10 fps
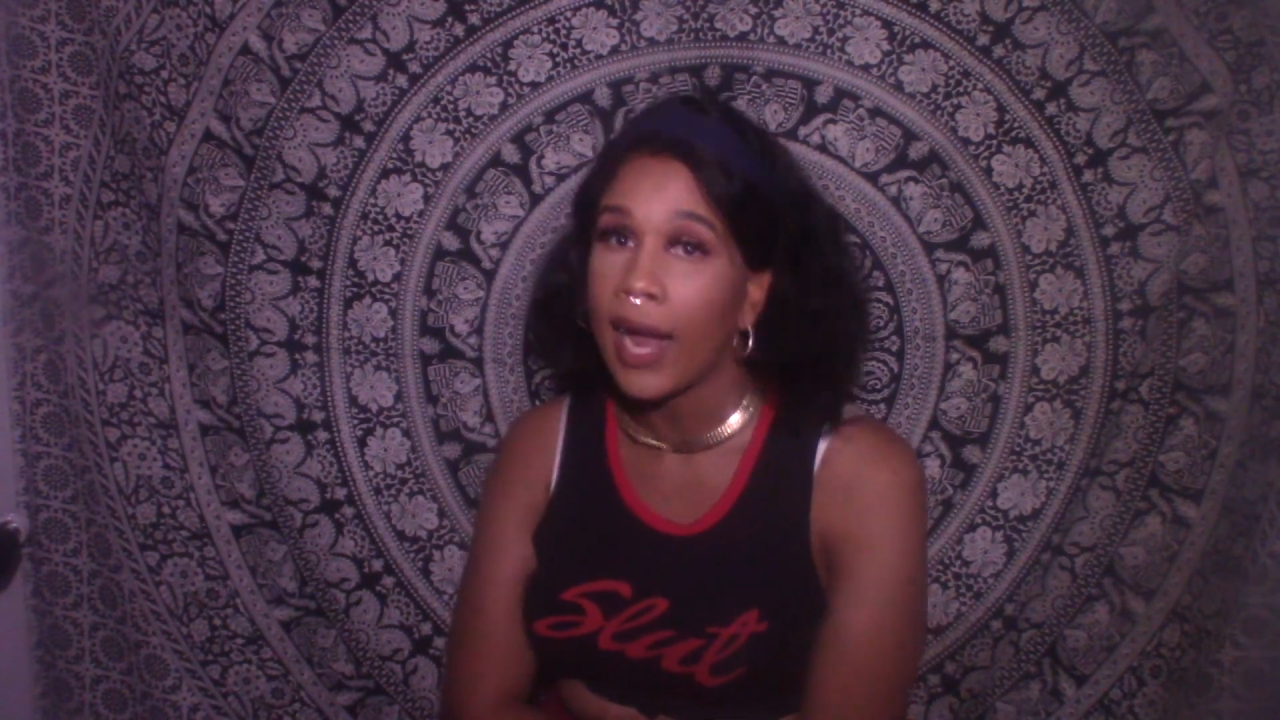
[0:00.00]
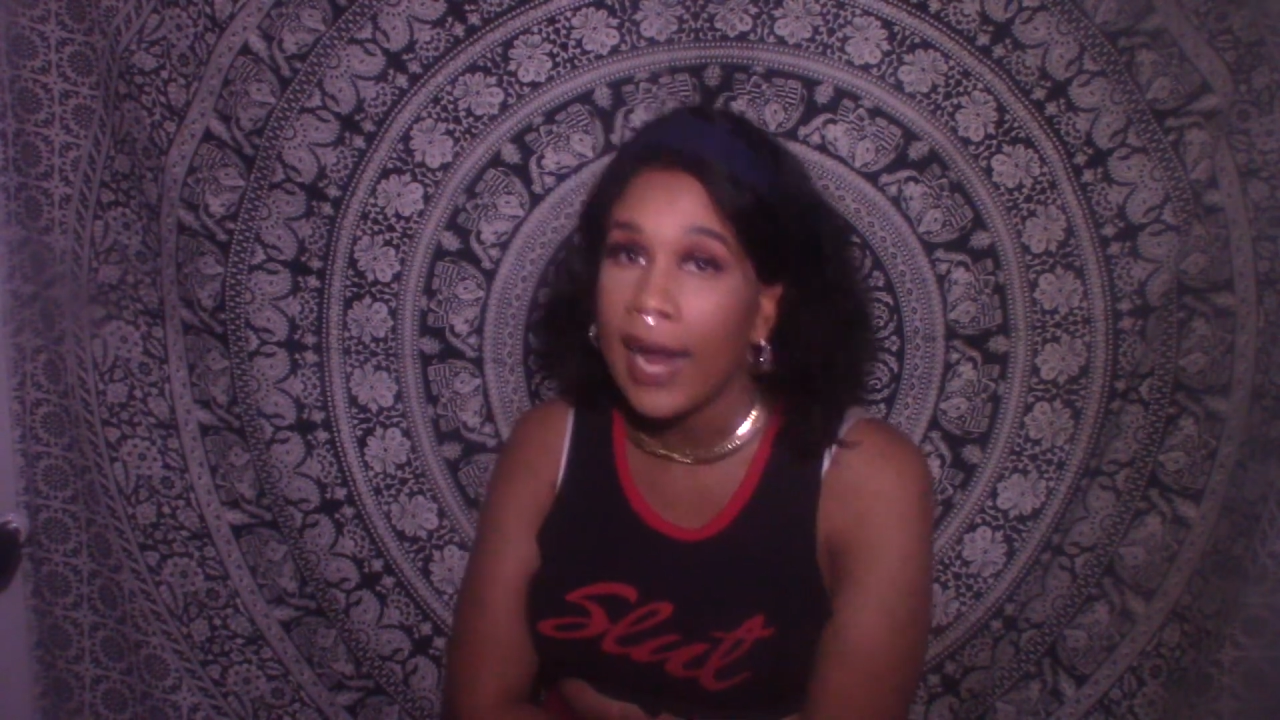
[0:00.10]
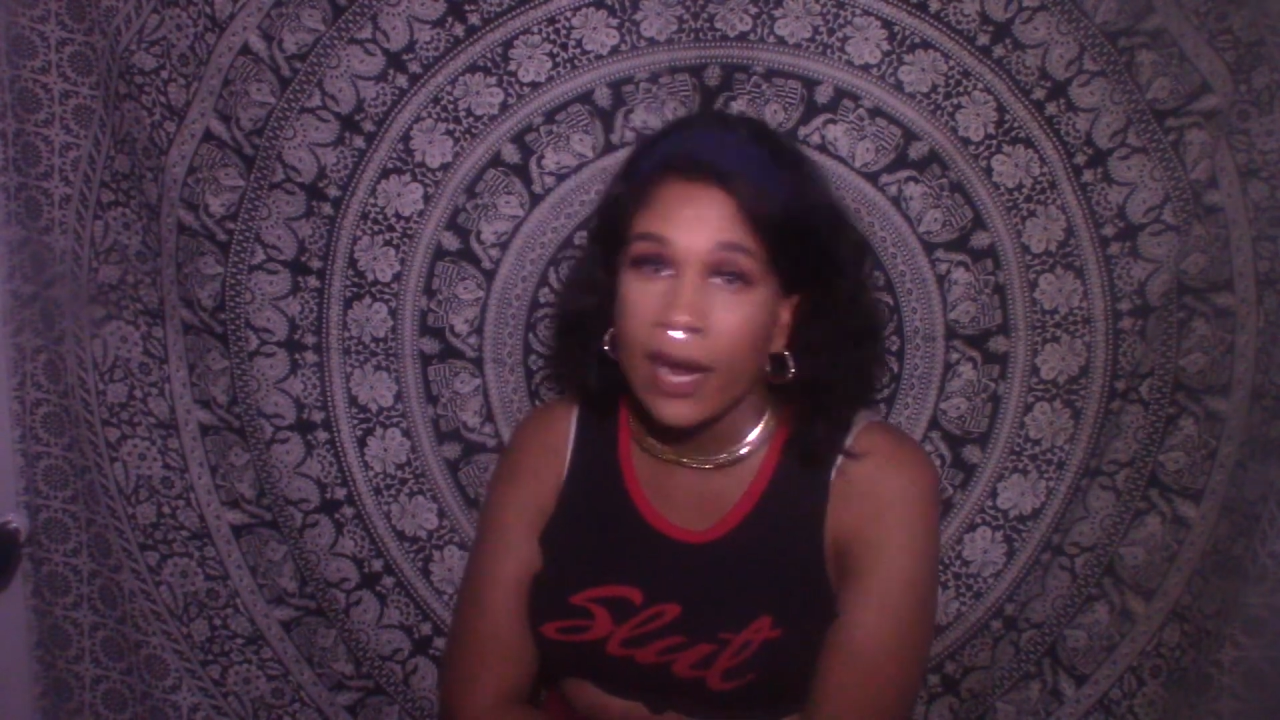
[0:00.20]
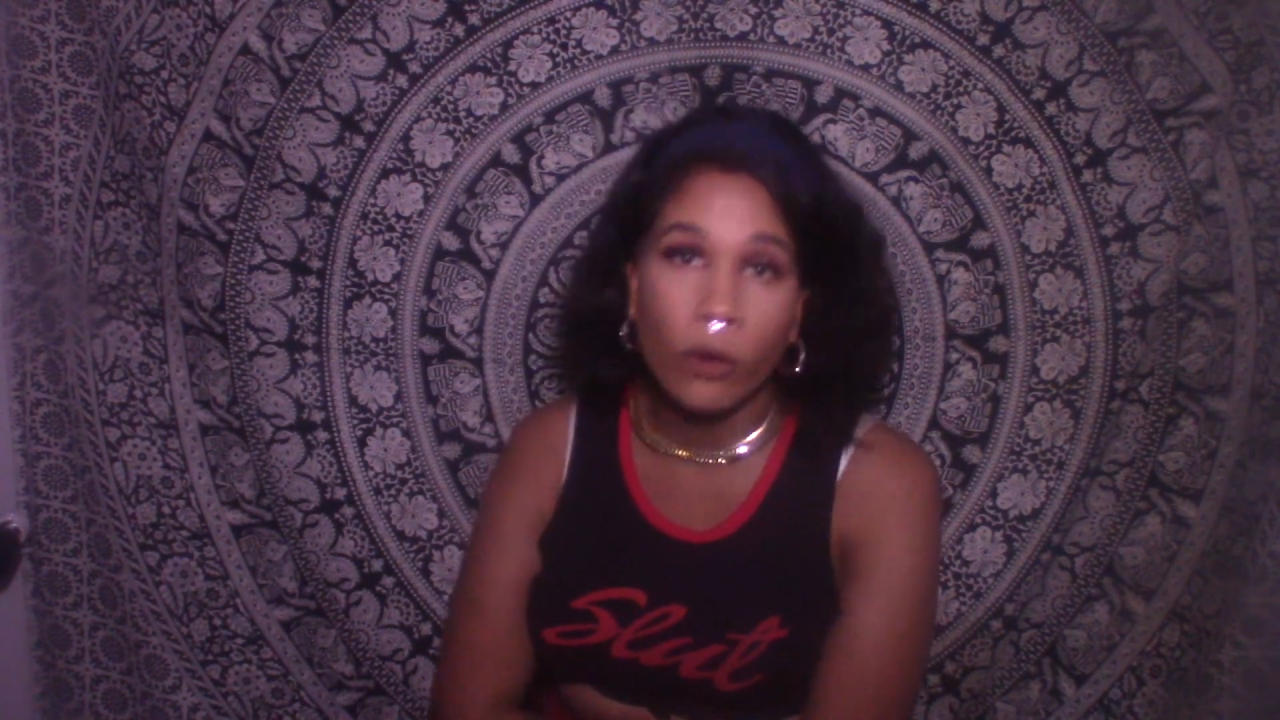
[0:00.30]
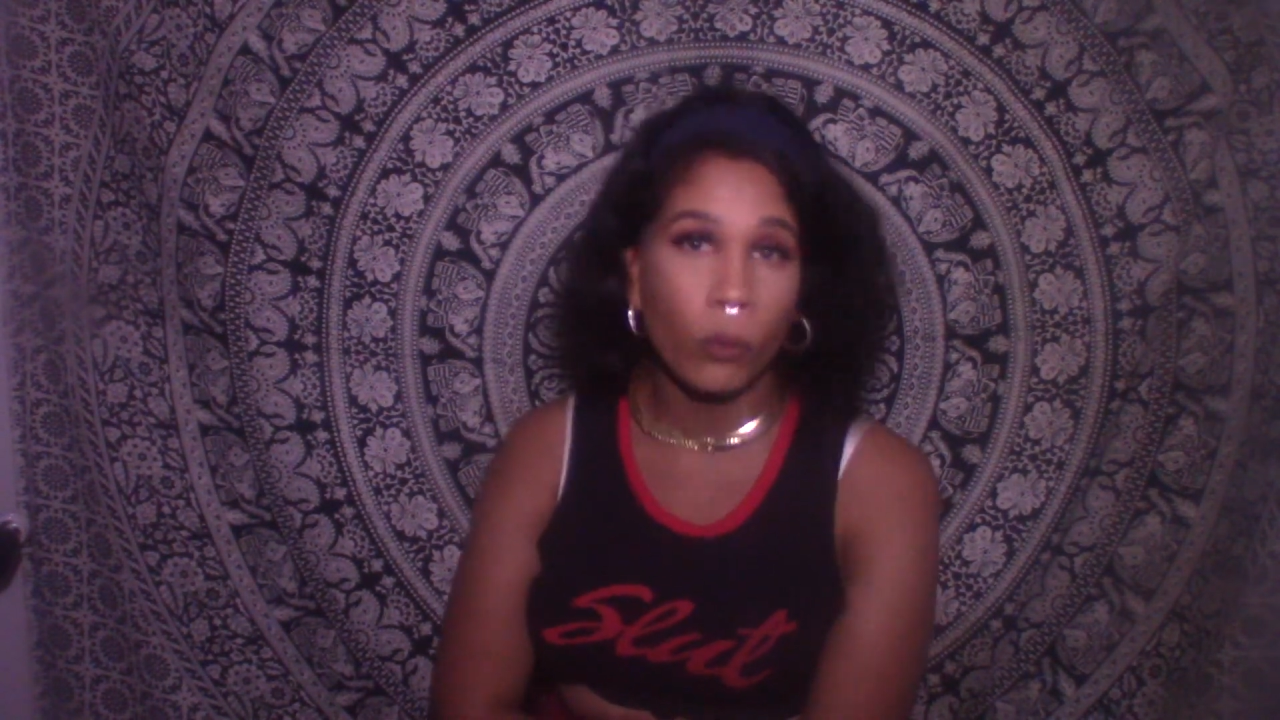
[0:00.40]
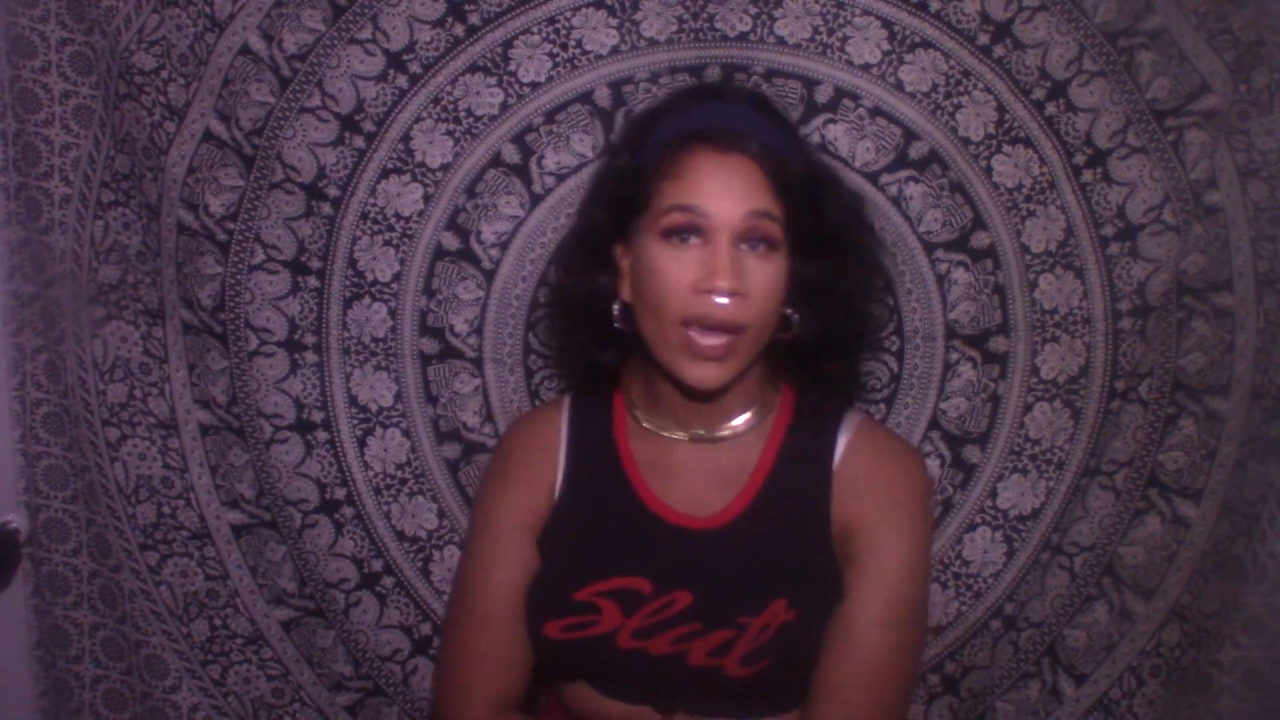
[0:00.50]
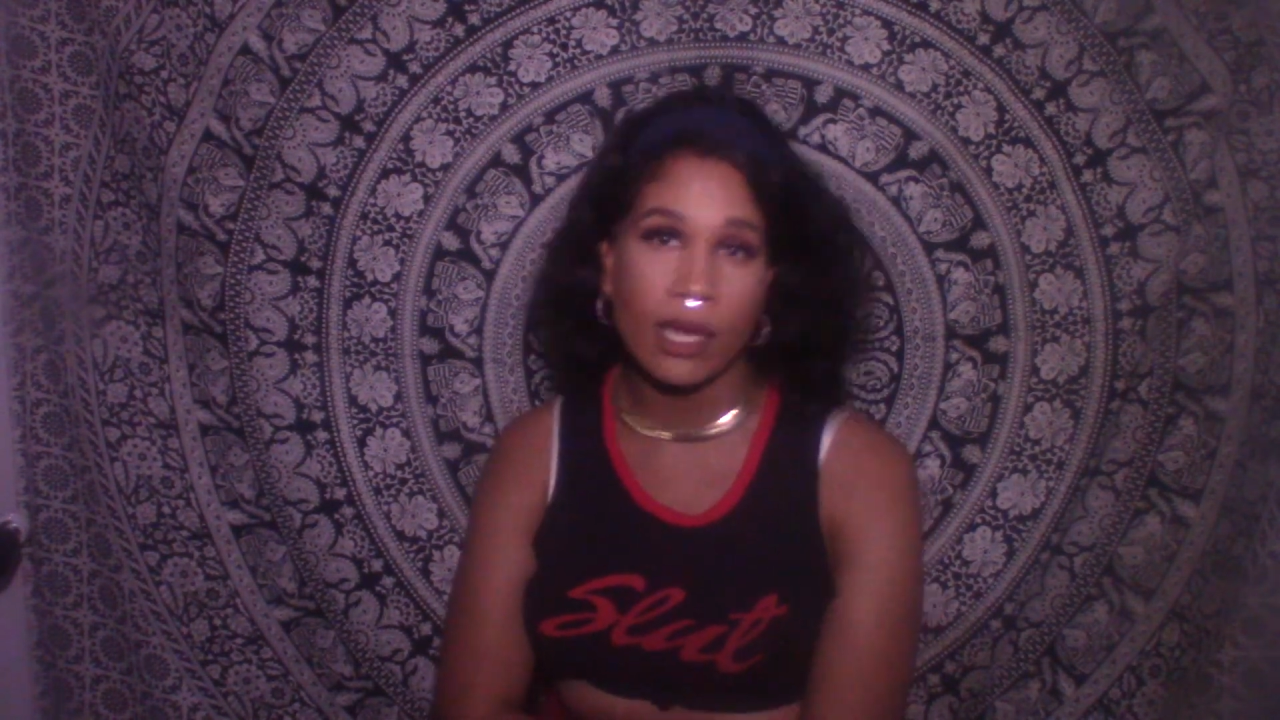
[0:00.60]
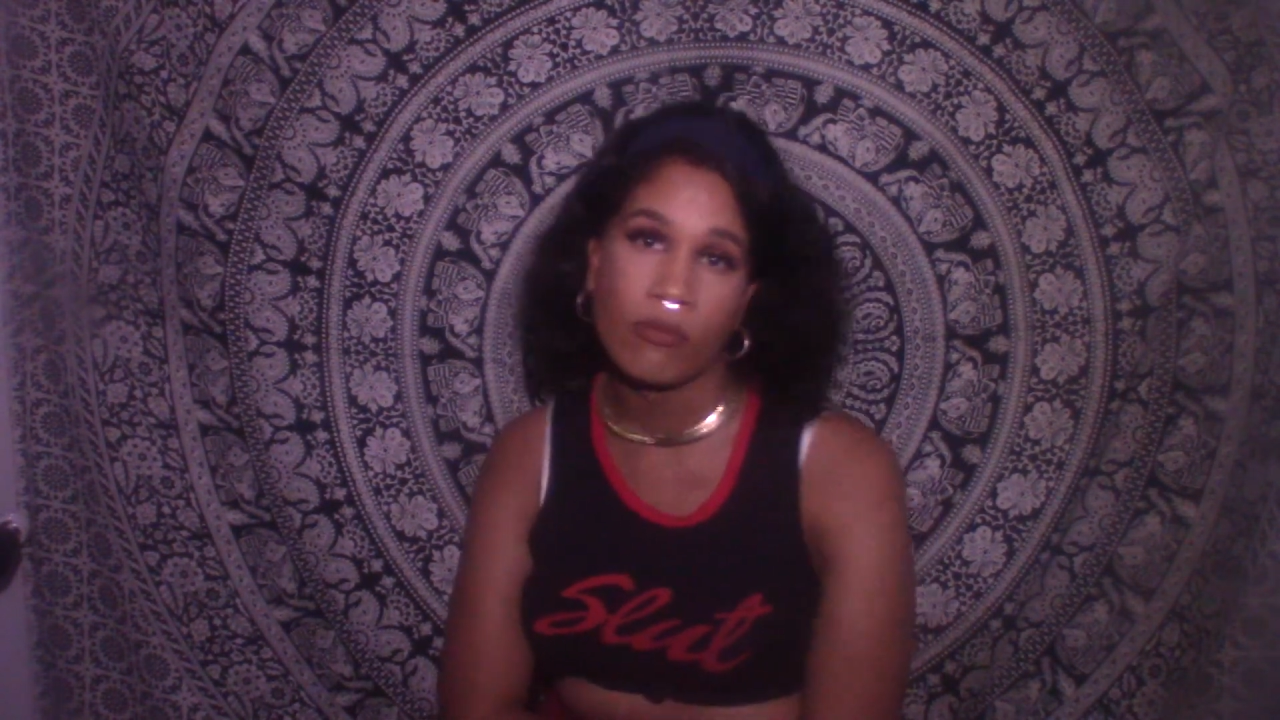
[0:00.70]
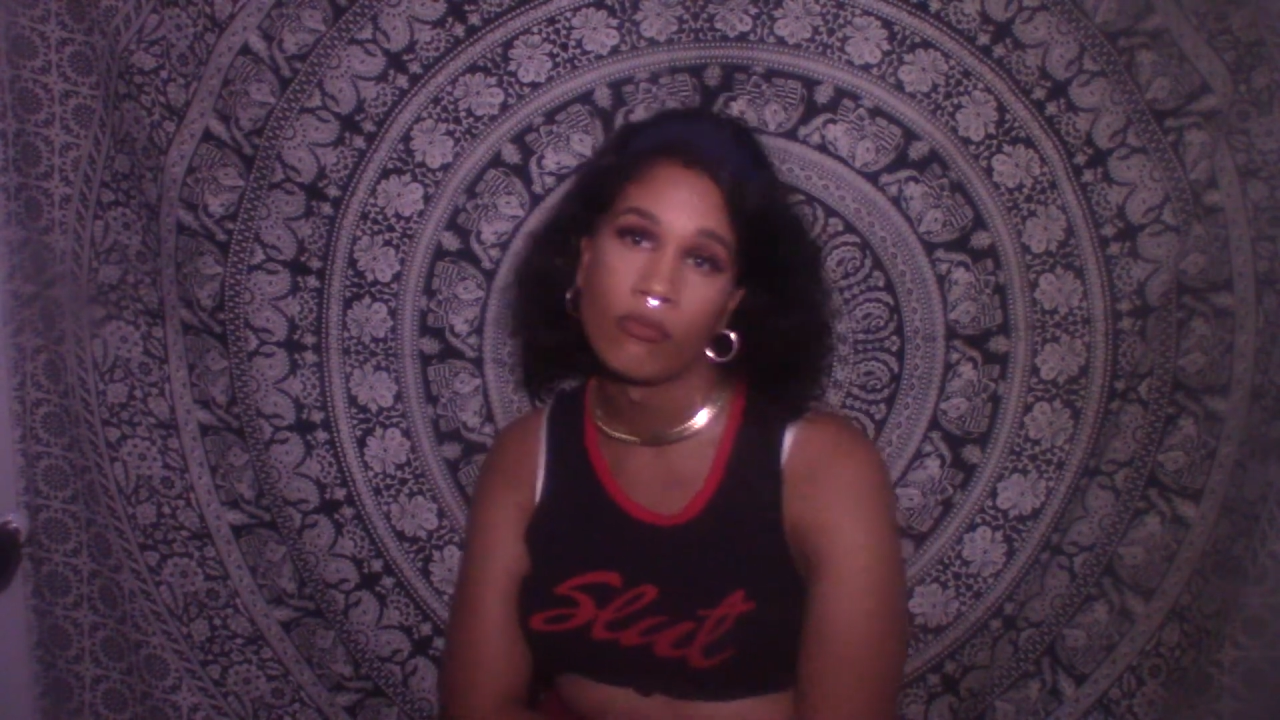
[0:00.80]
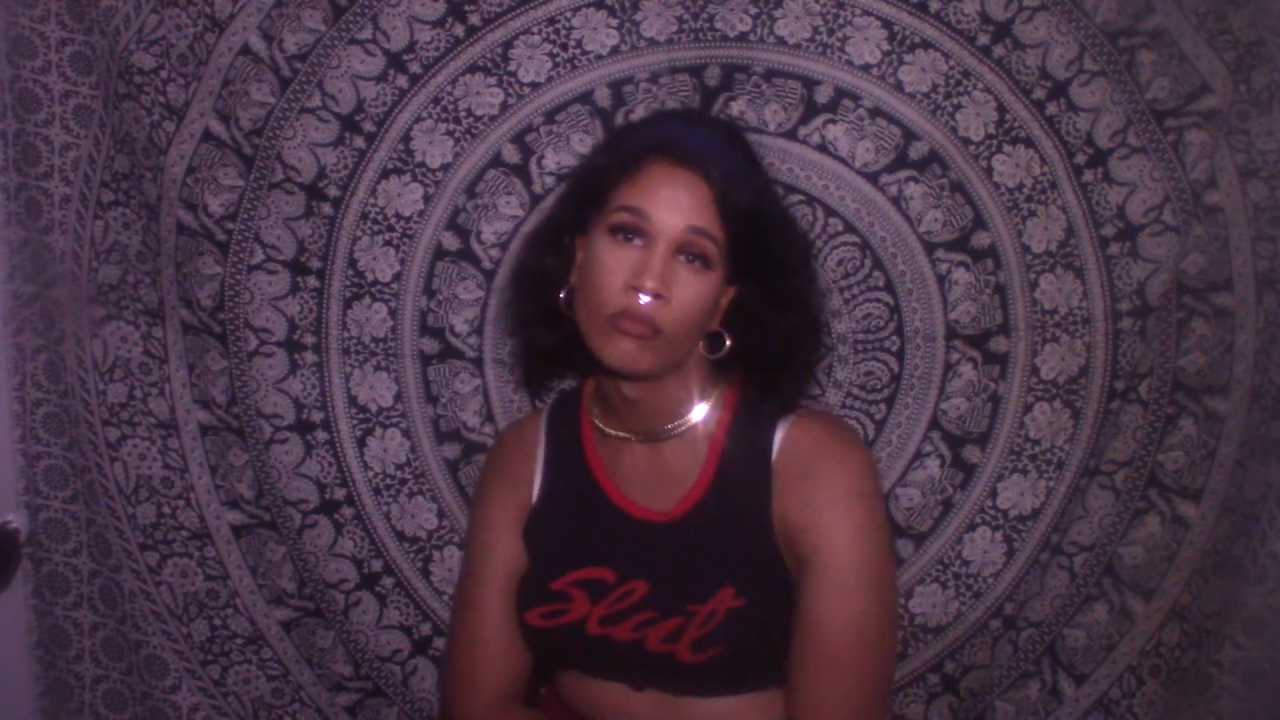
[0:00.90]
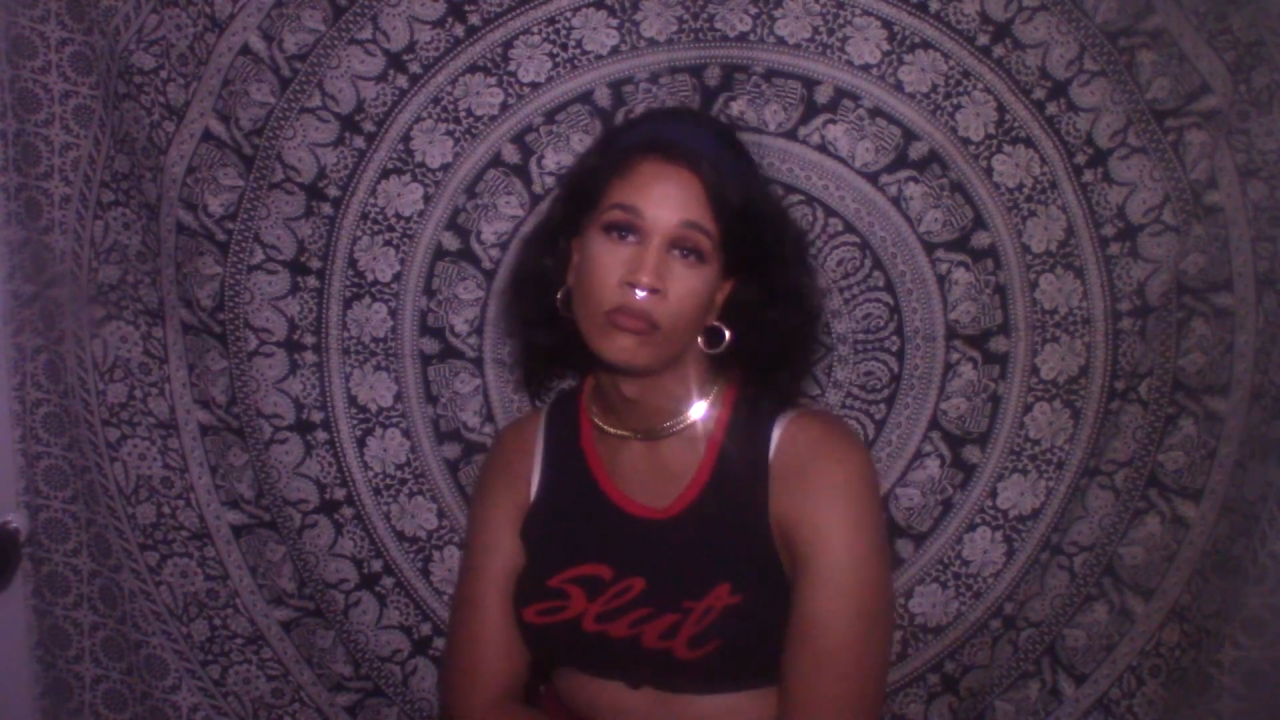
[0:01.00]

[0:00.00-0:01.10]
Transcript: what?